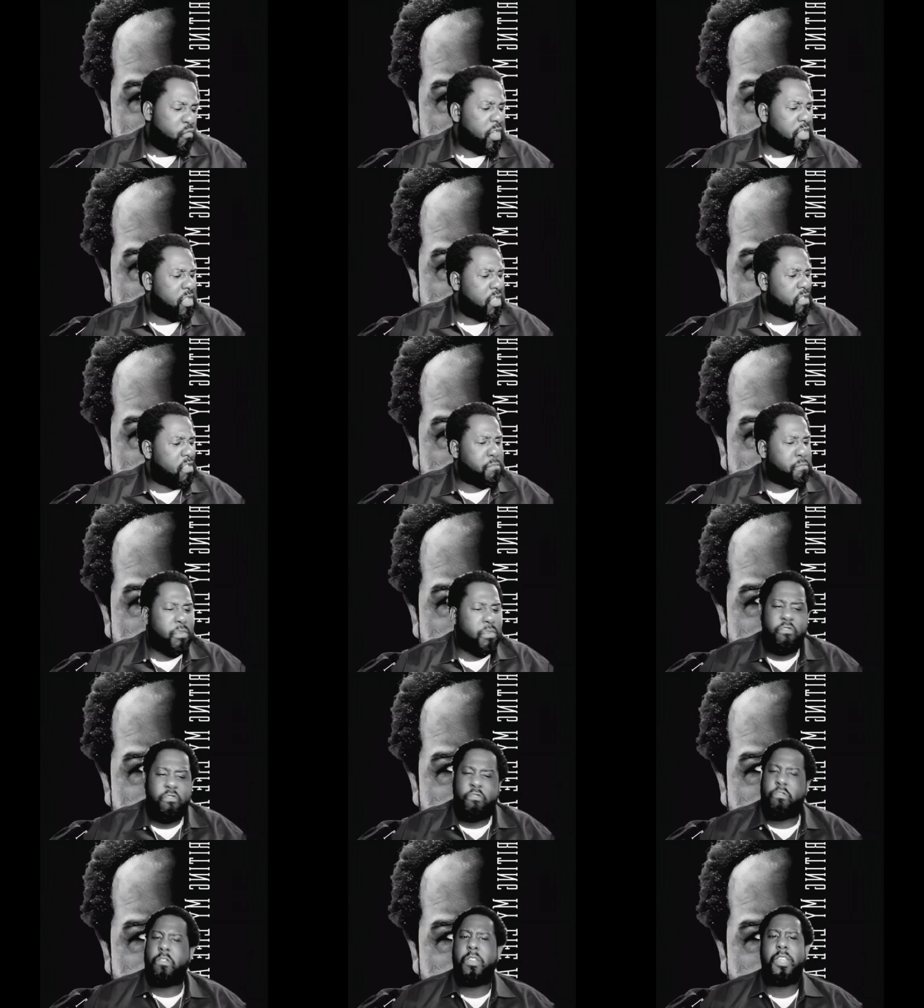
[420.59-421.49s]
weird reason,
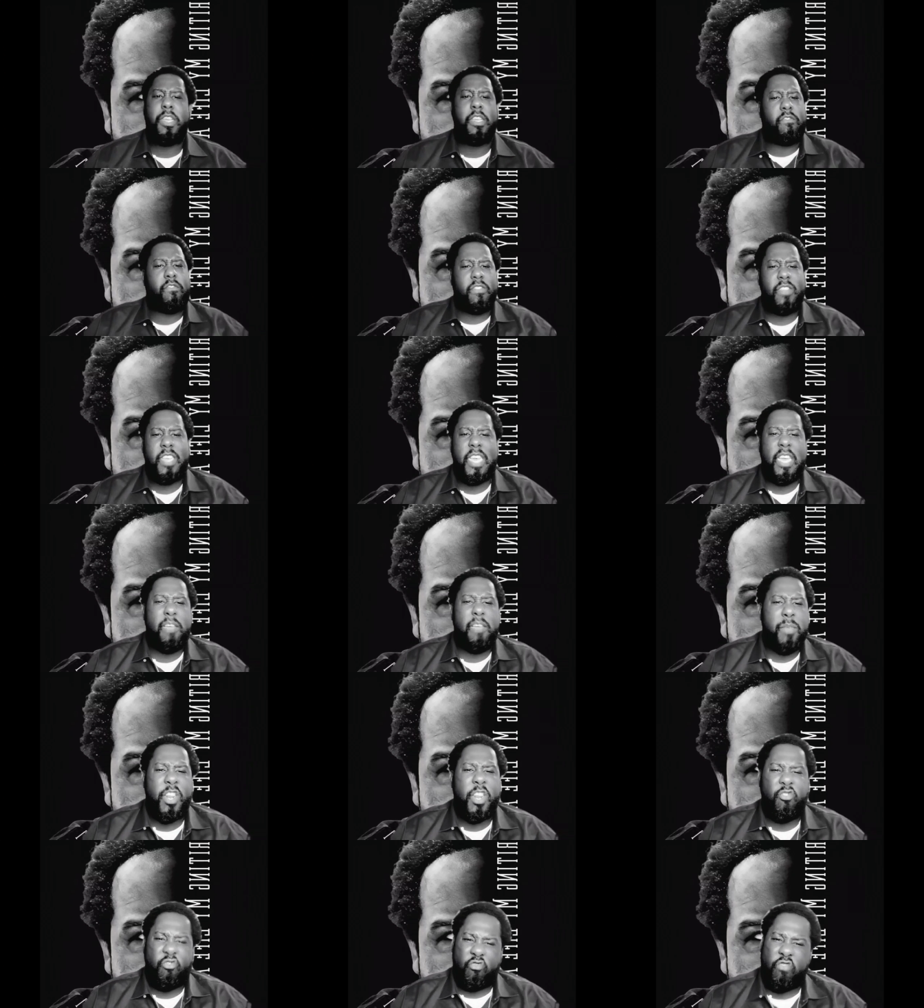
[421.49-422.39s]
spiritually, it just
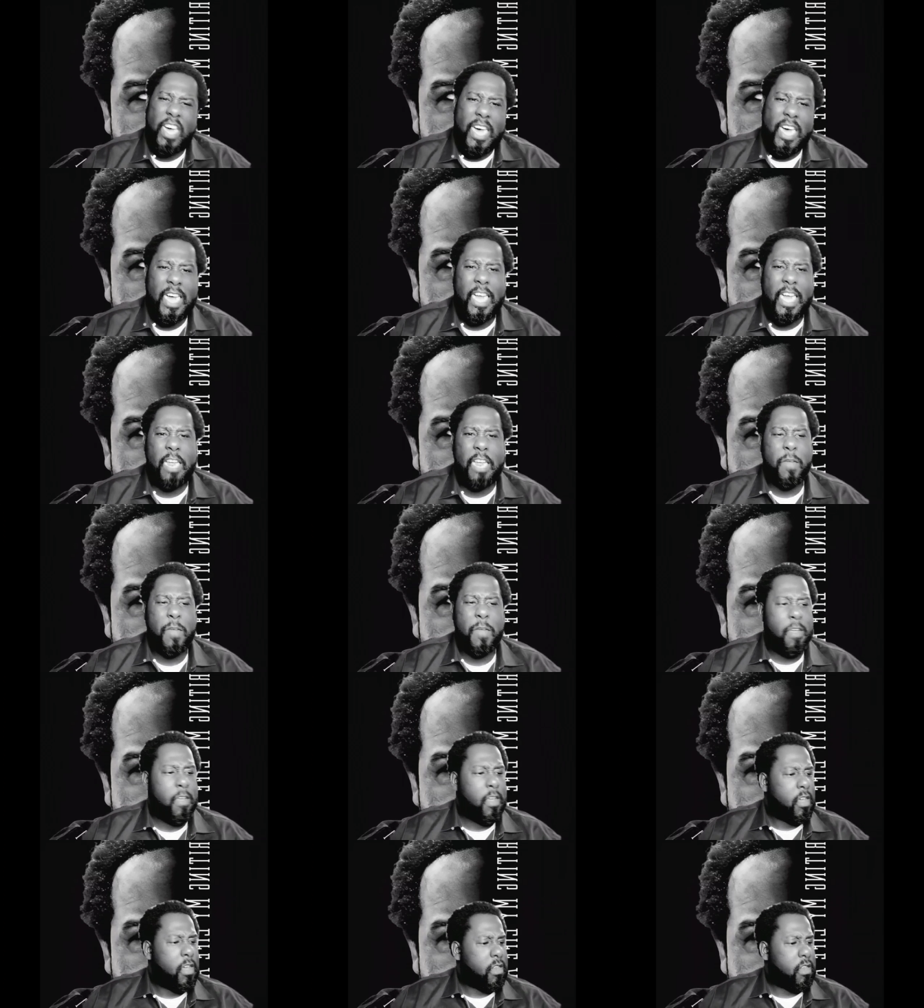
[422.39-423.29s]
gave me the drive
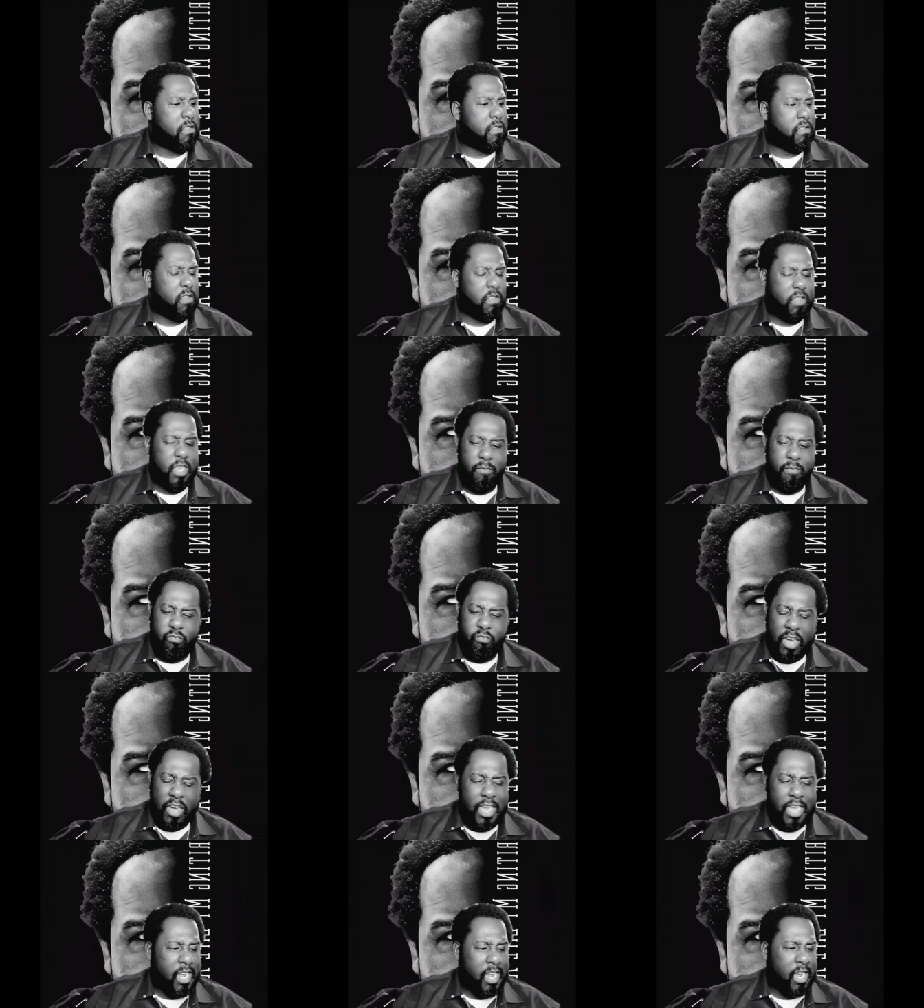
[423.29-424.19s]
to just
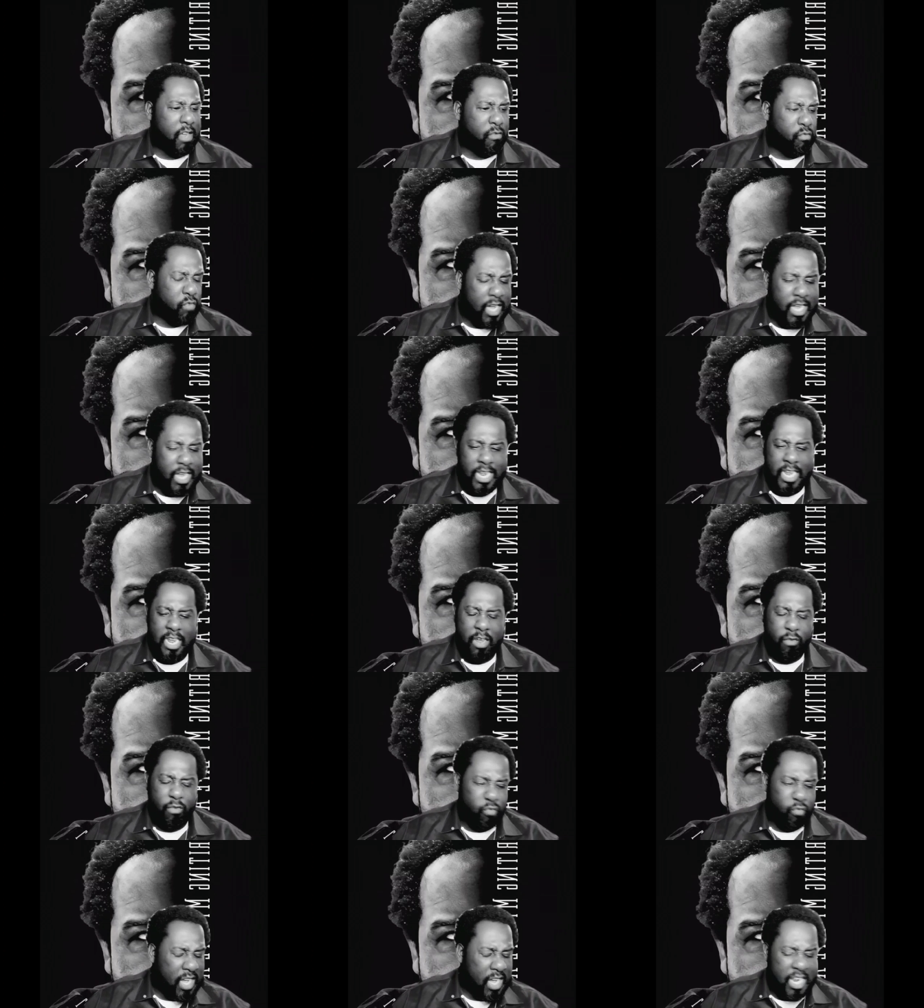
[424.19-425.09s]
keep writing and
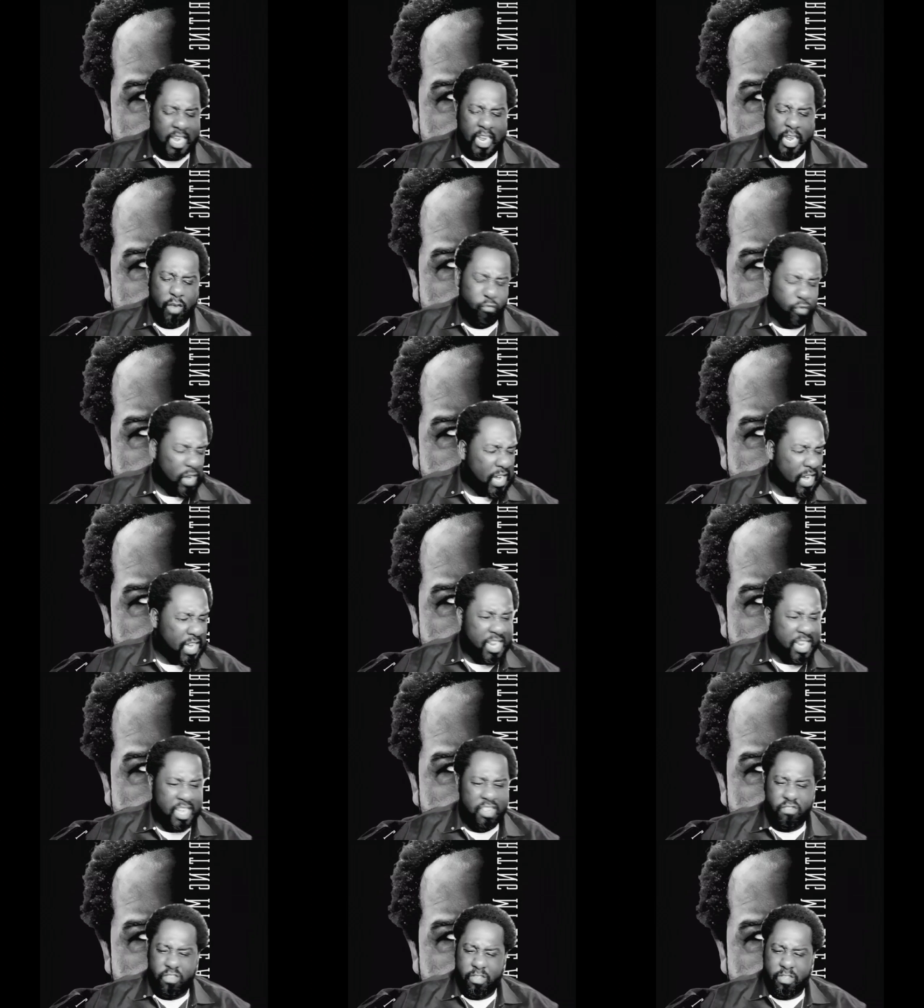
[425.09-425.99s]
writing and writing and
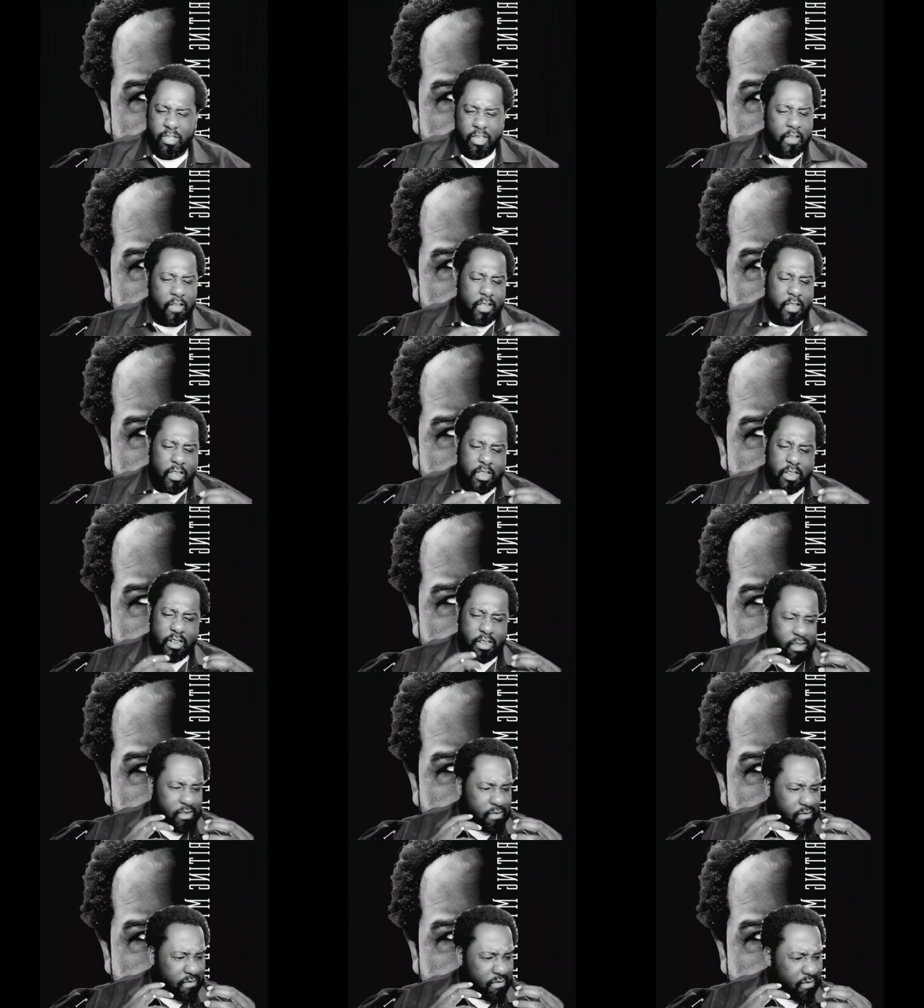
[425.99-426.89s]
writing, just
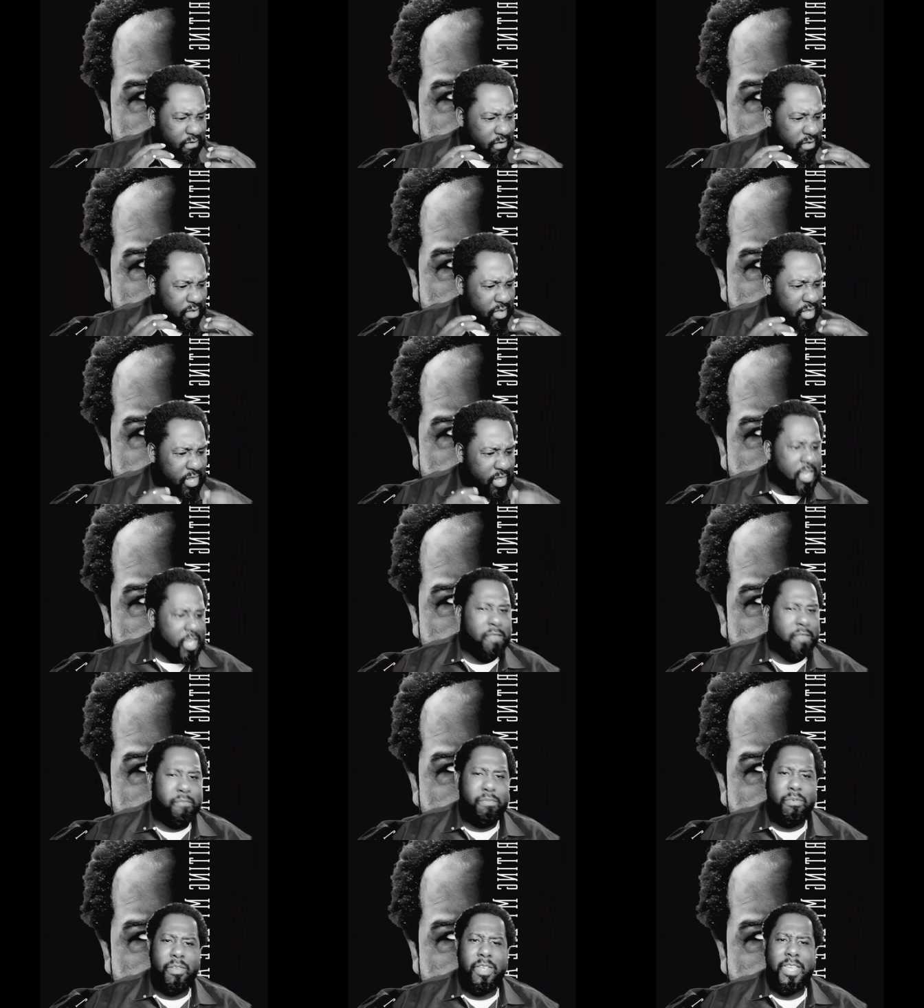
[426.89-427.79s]

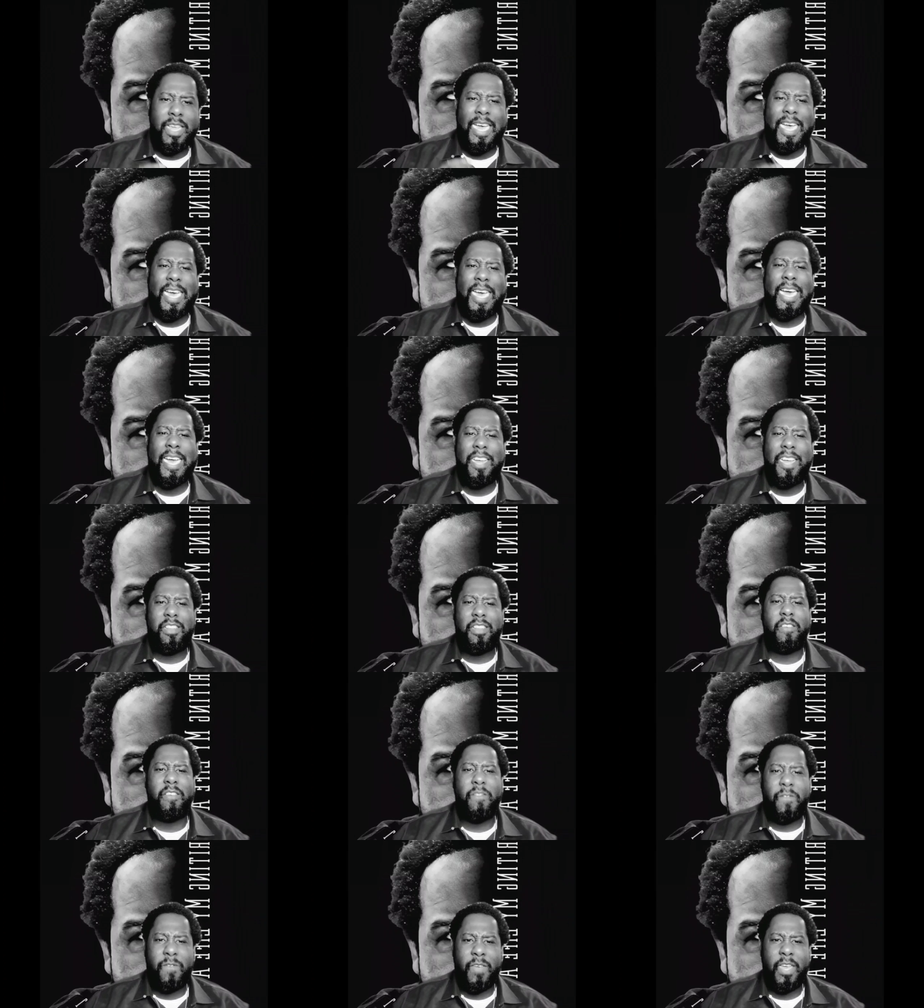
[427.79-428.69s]
deeply
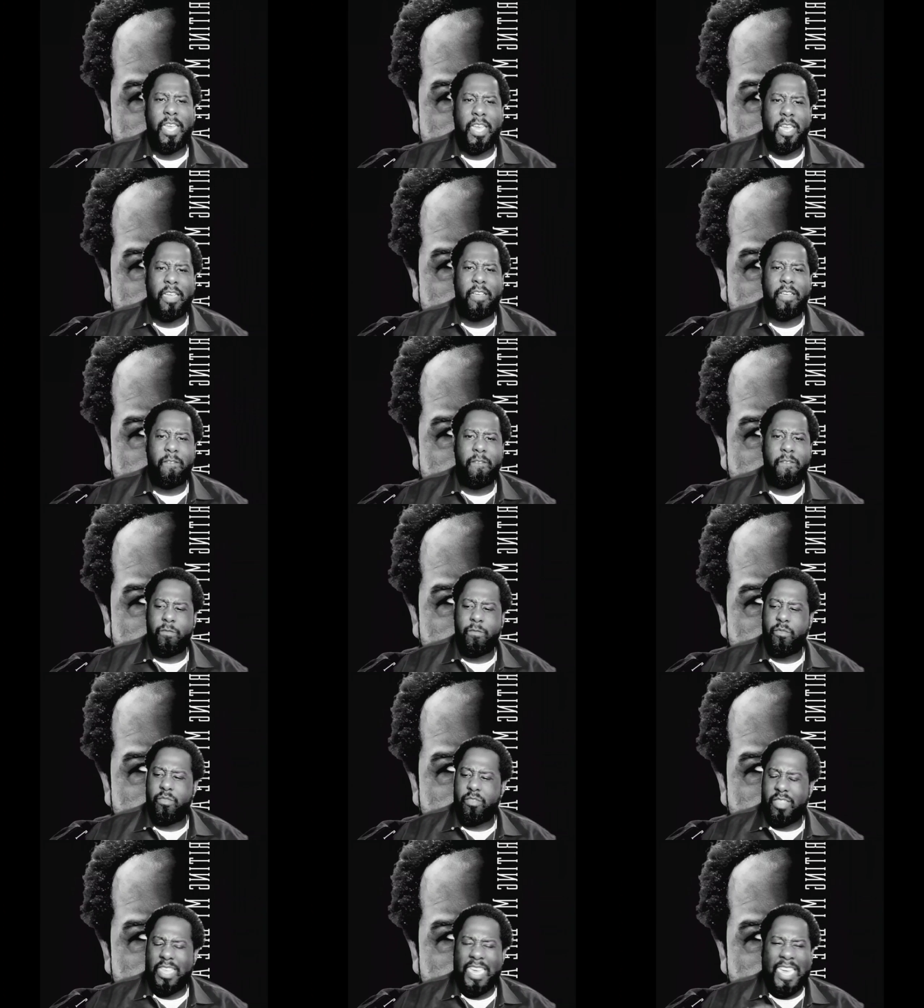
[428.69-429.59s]
activate
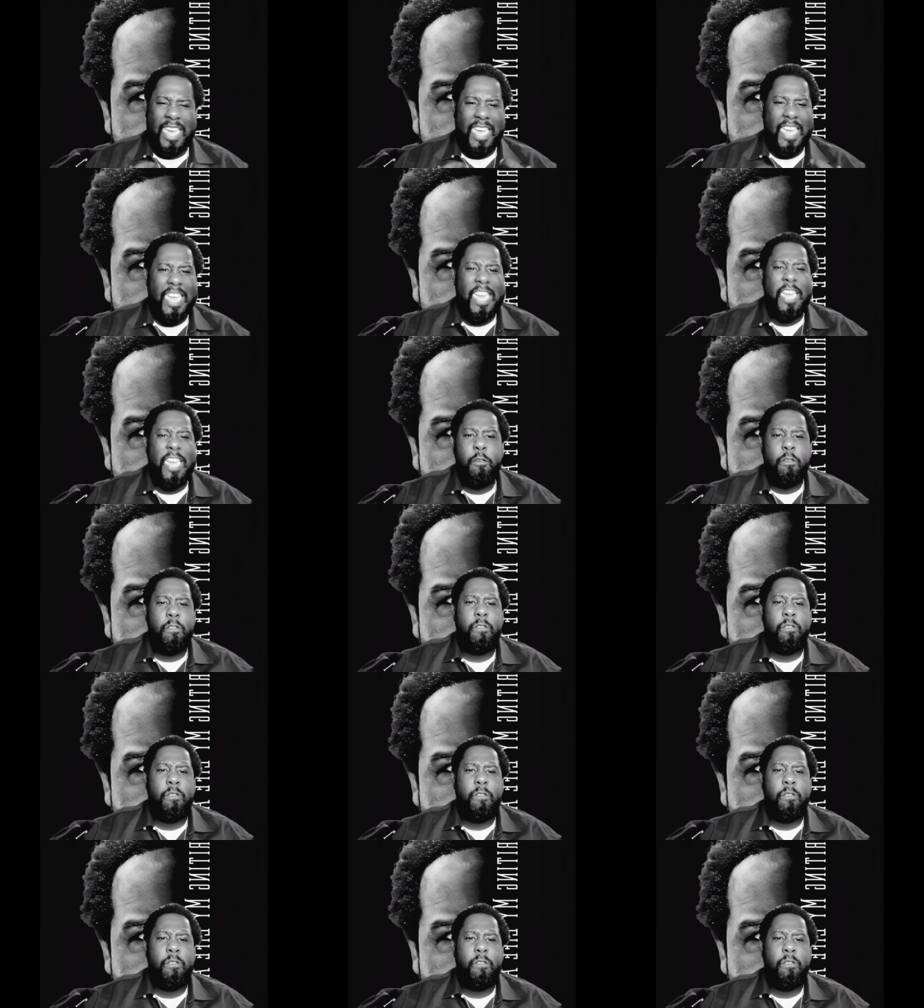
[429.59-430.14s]
the